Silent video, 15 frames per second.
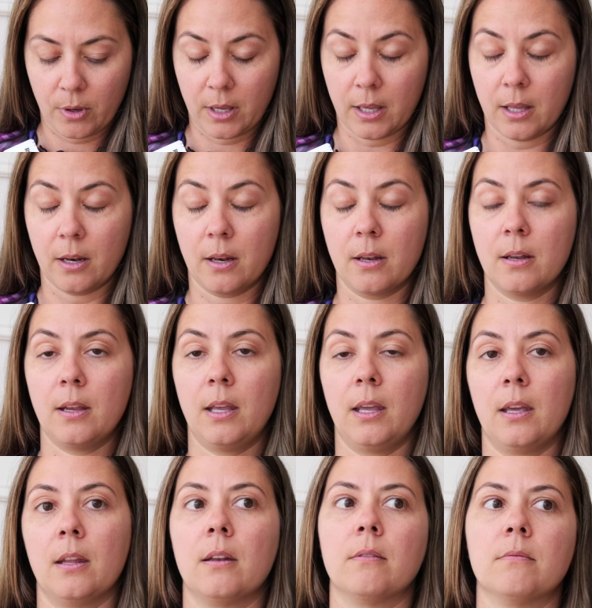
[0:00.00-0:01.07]

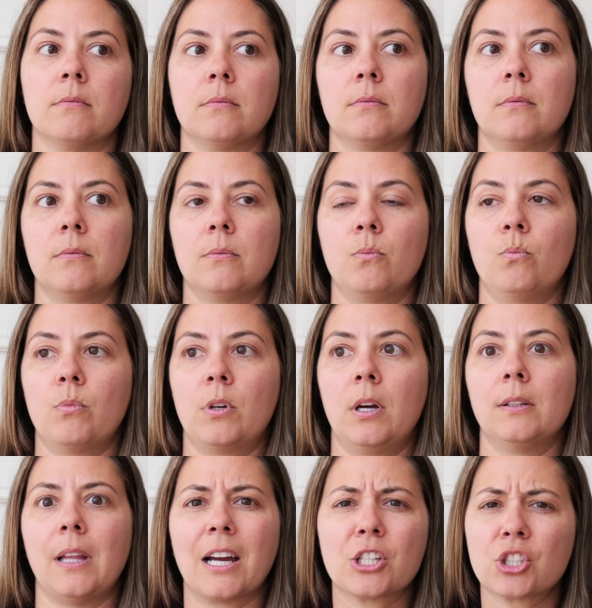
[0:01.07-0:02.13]
the
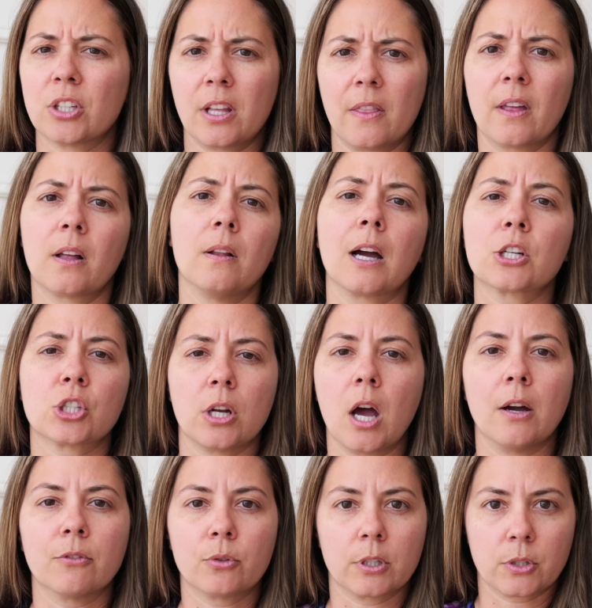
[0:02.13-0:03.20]
collection
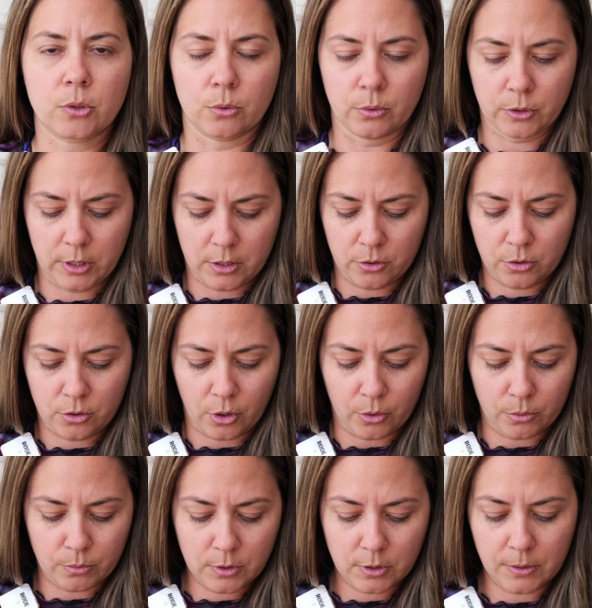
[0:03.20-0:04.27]
of crystals and
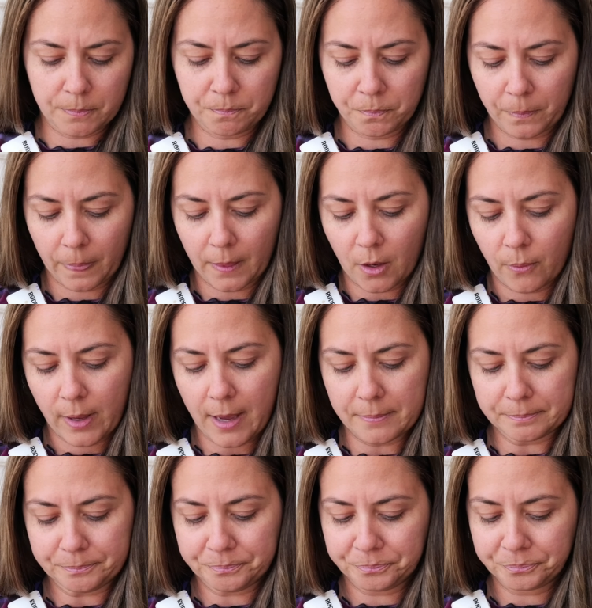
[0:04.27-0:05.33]
stones. Okay.
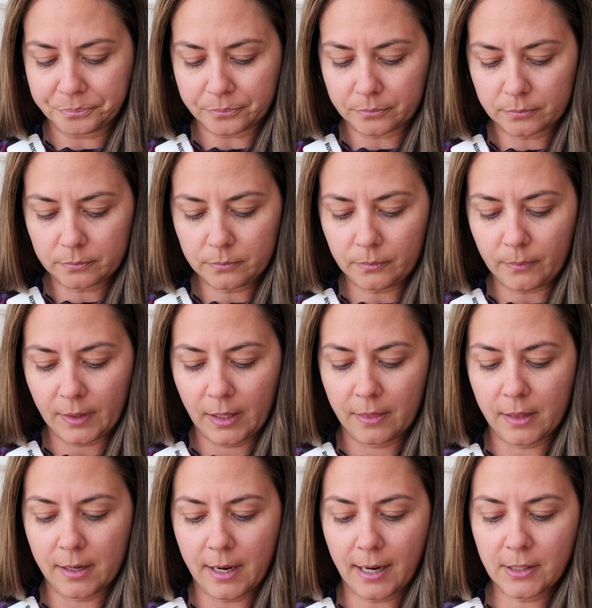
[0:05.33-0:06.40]

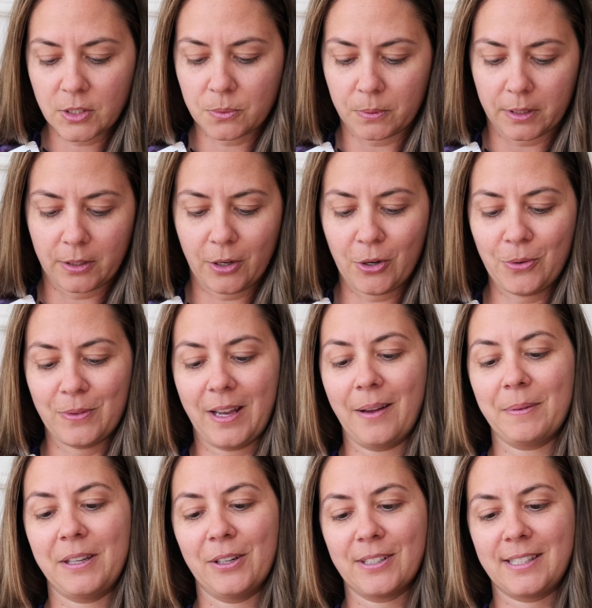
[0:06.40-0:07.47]
The next one,
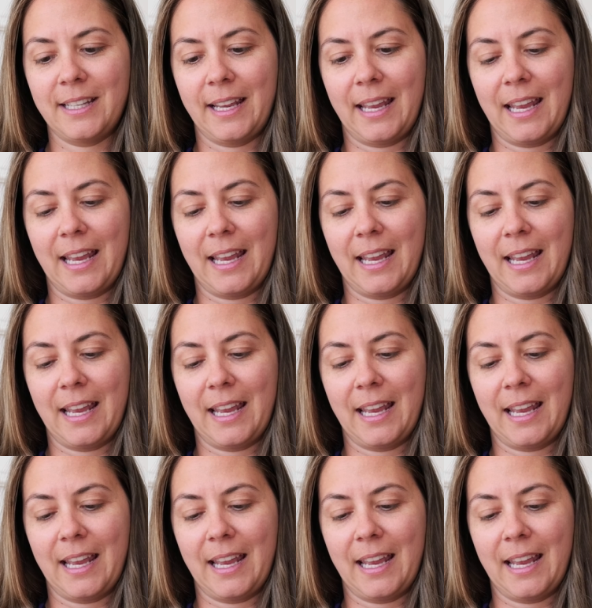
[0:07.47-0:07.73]
here's the